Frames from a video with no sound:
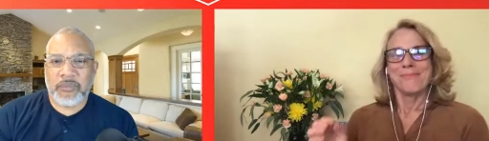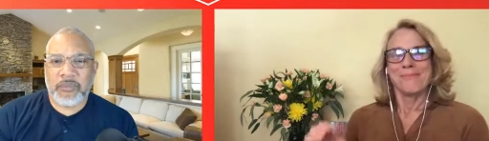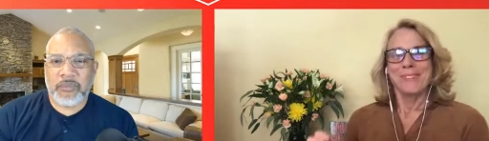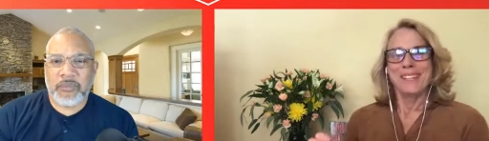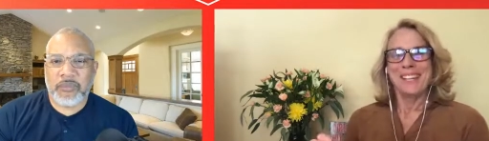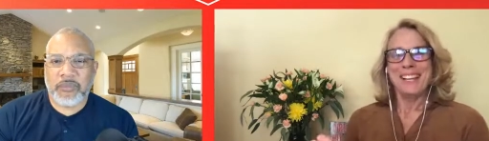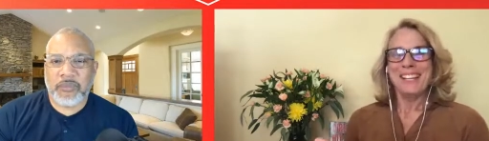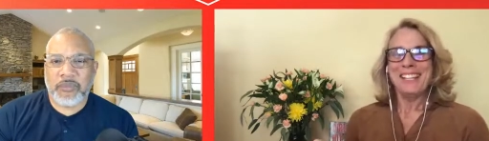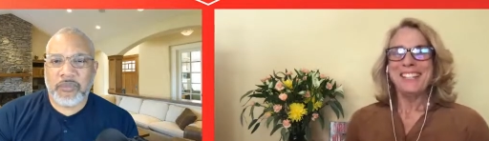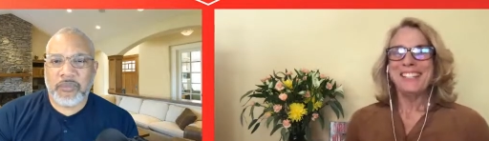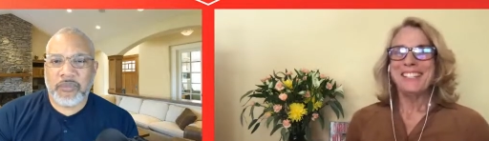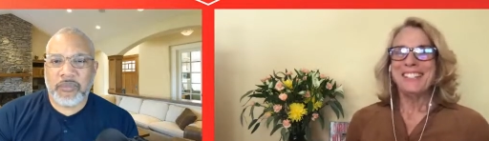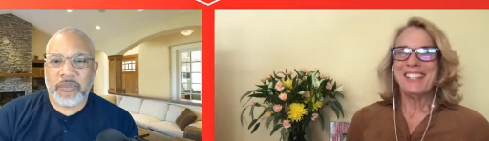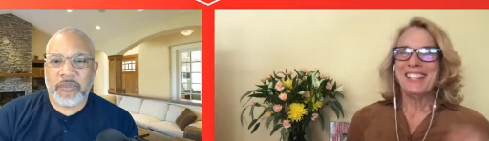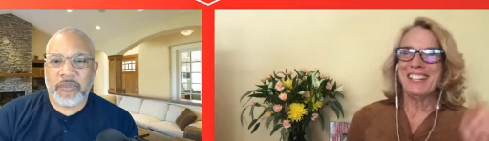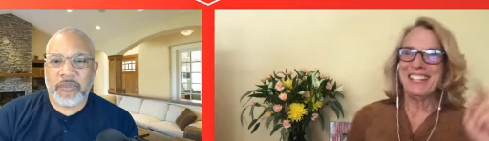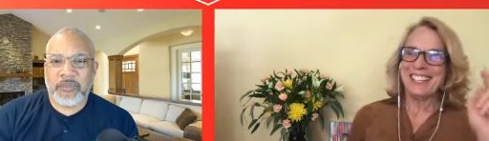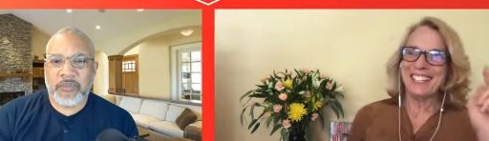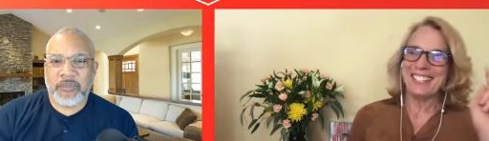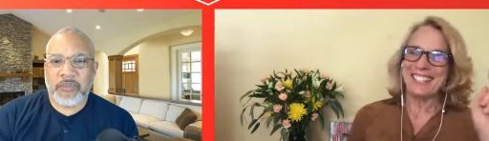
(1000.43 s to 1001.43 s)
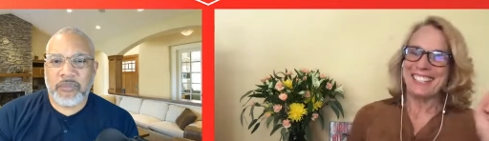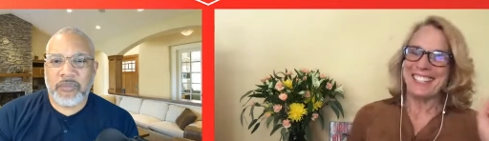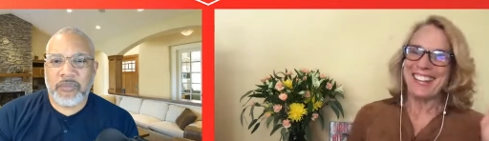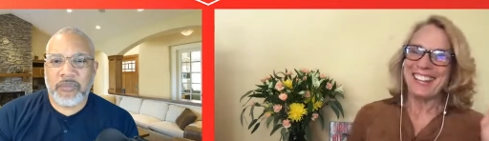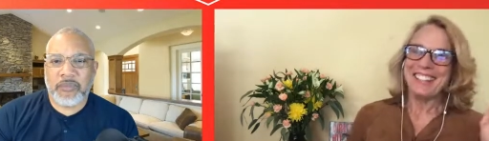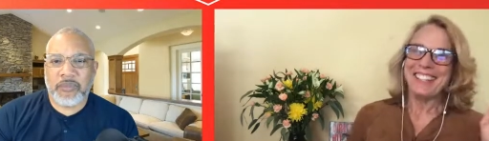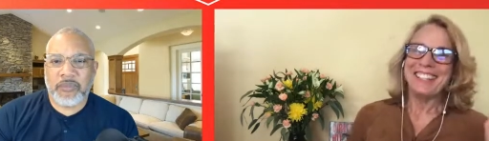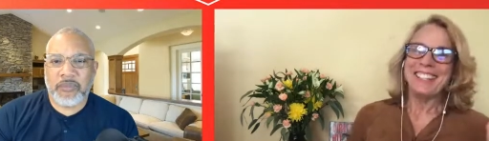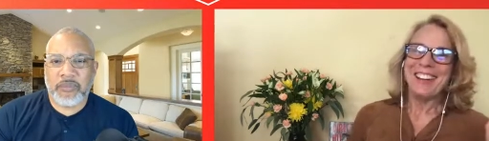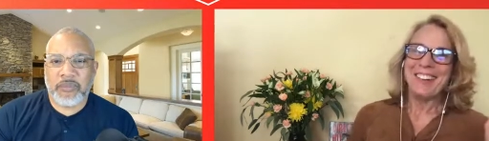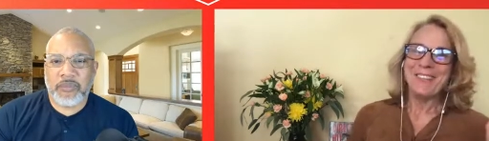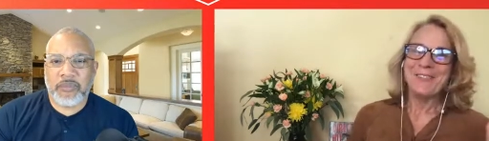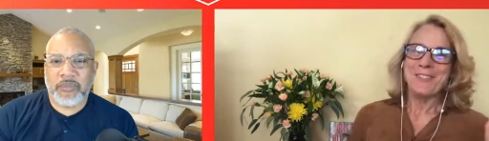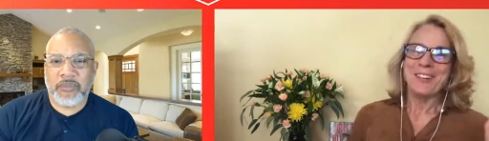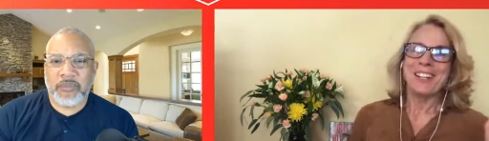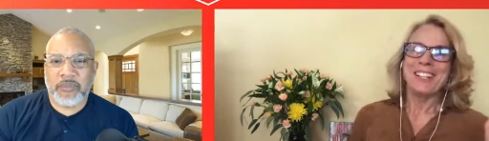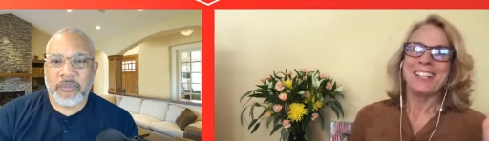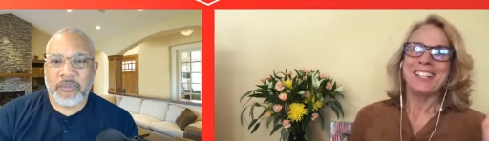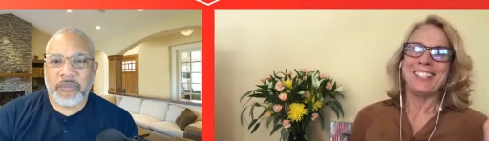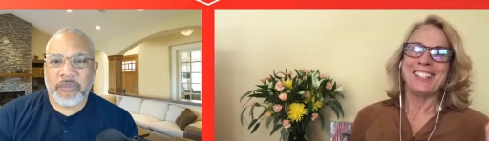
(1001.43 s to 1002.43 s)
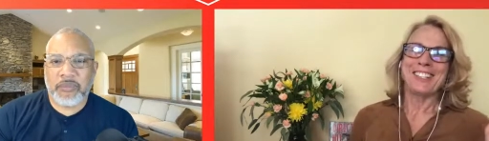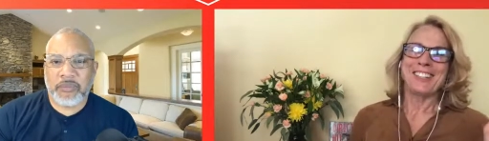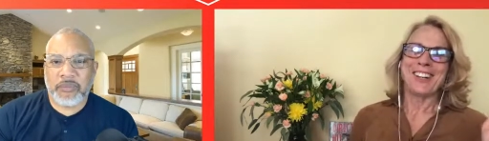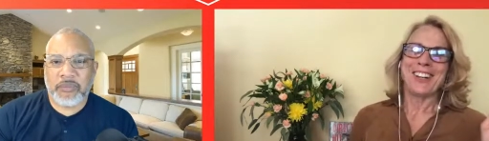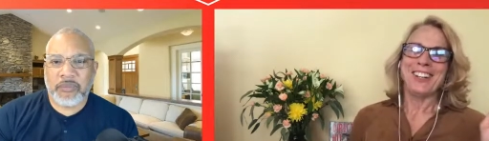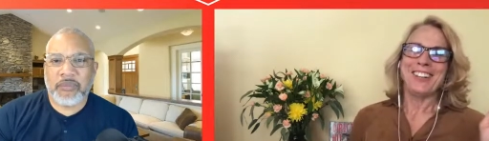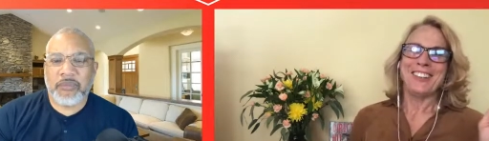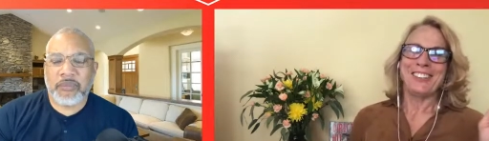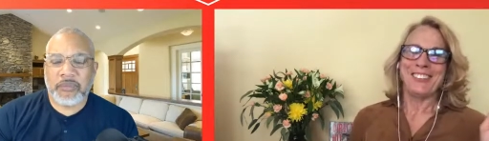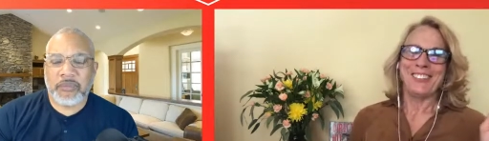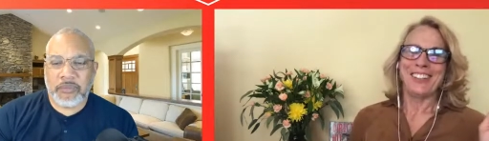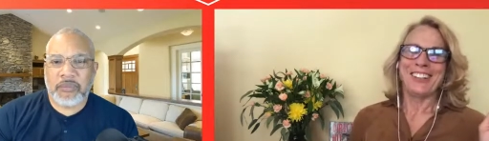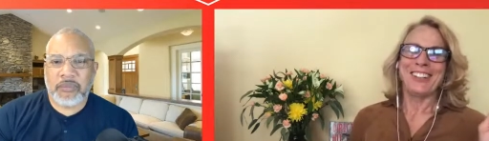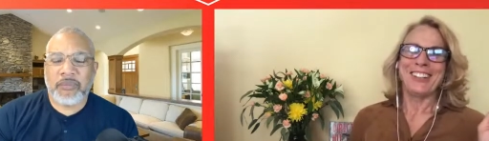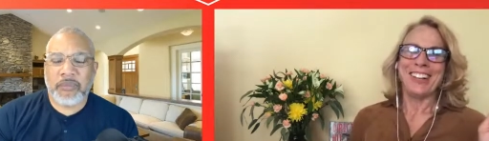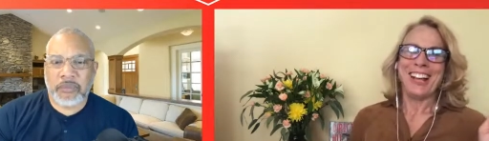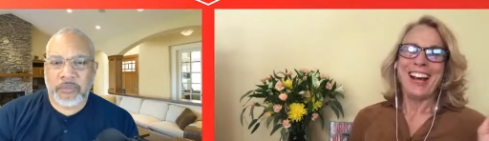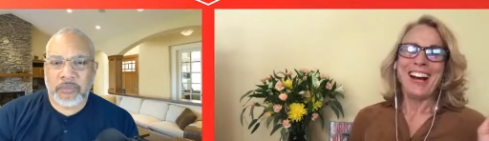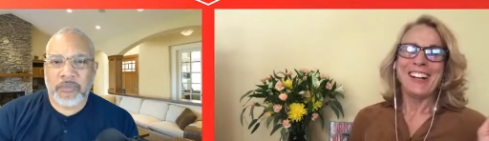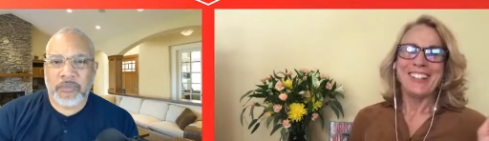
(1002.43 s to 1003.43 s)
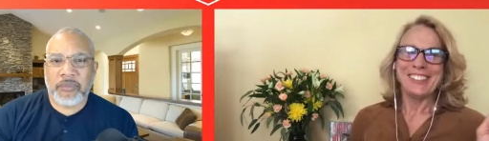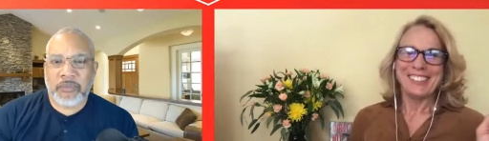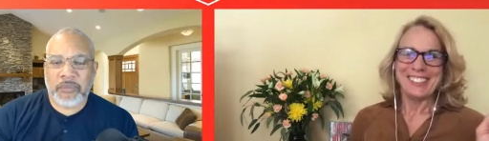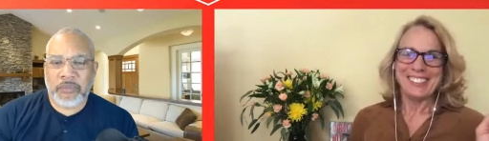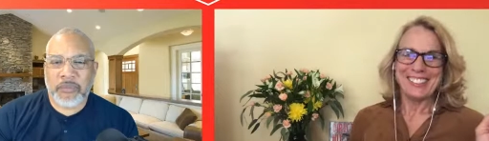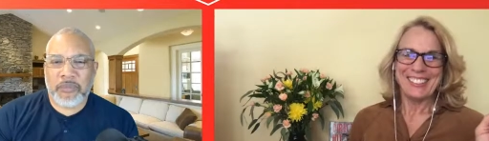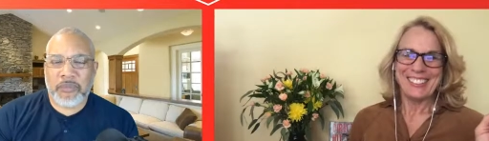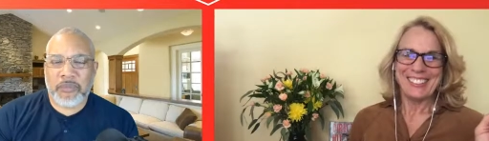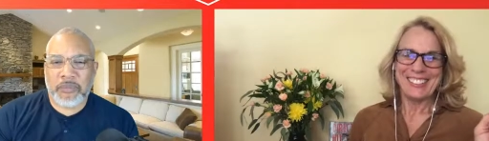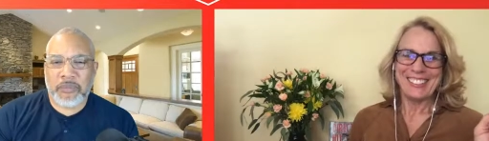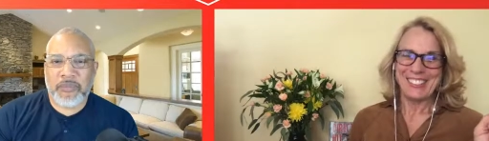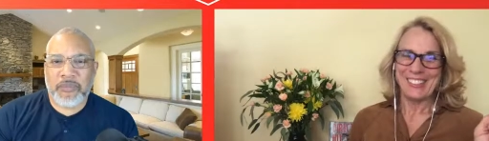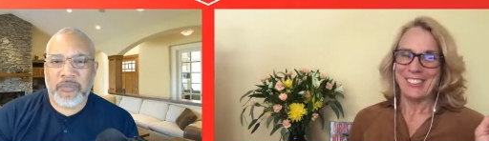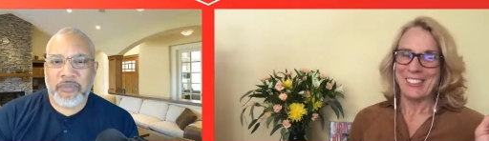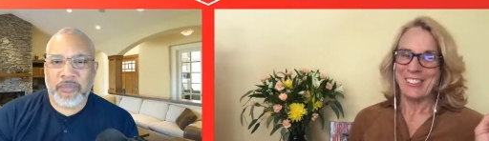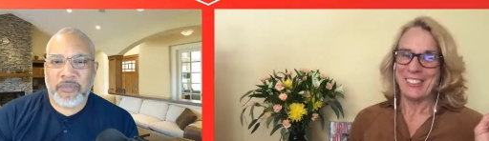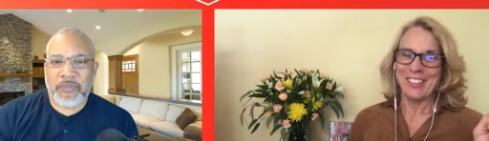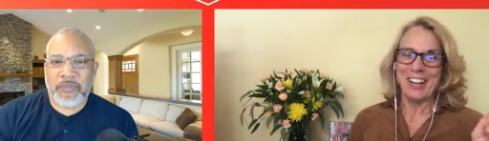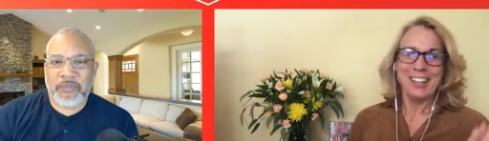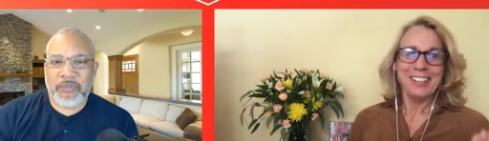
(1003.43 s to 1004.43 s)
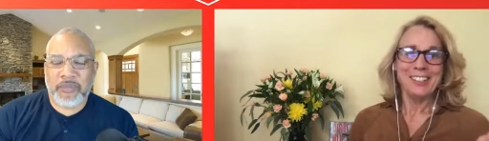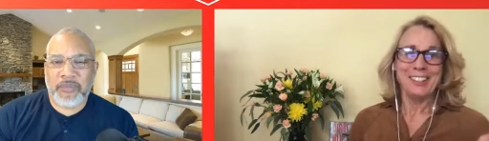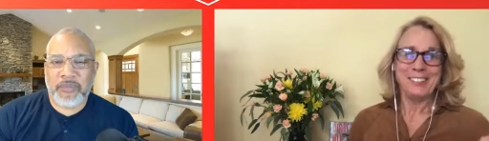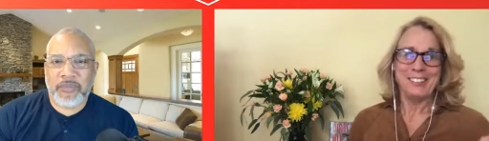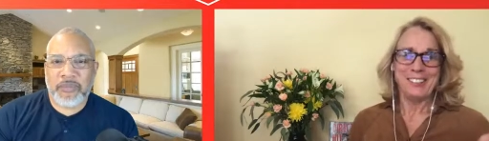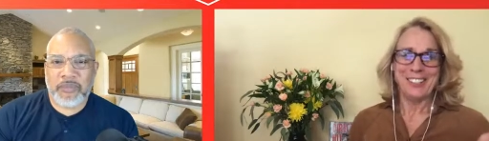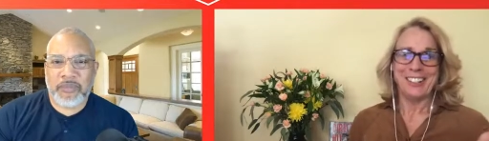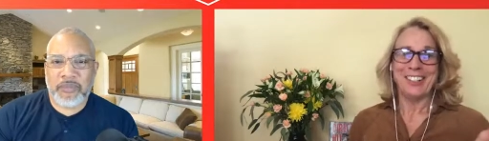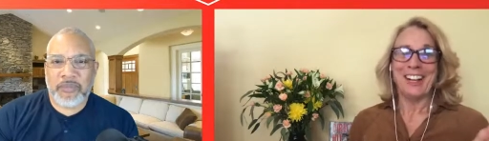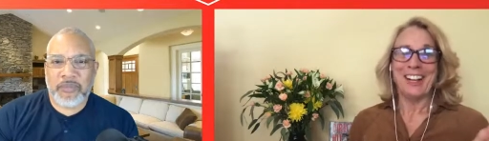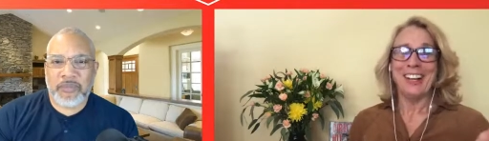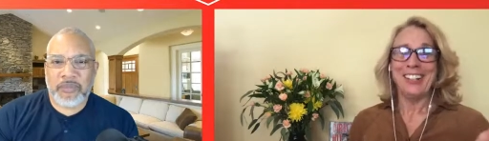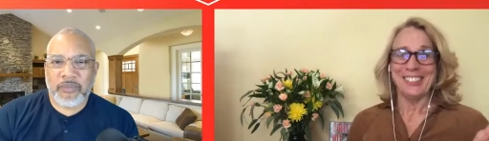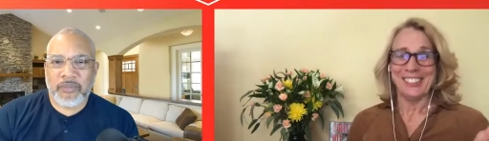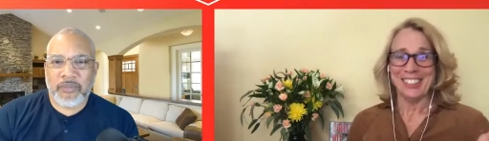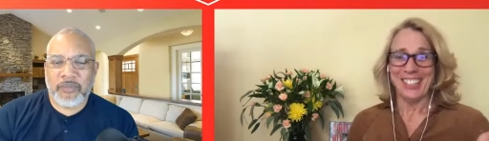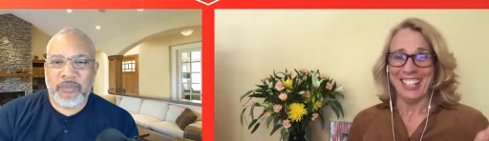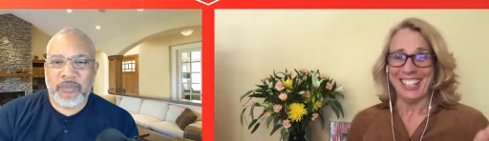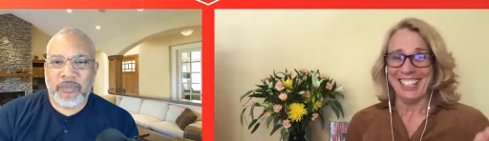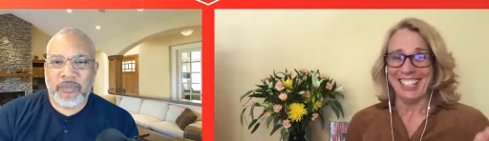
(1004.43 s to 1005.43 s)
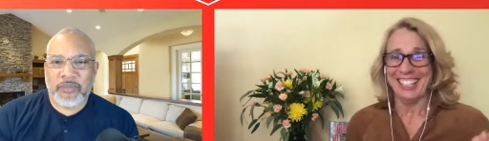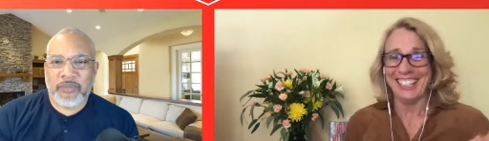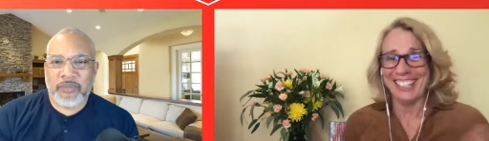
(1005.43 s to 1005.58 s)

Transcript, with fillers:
Speaker 1: because it's not the left brain that's trying to figure it out. So you're not going to figure it out, John,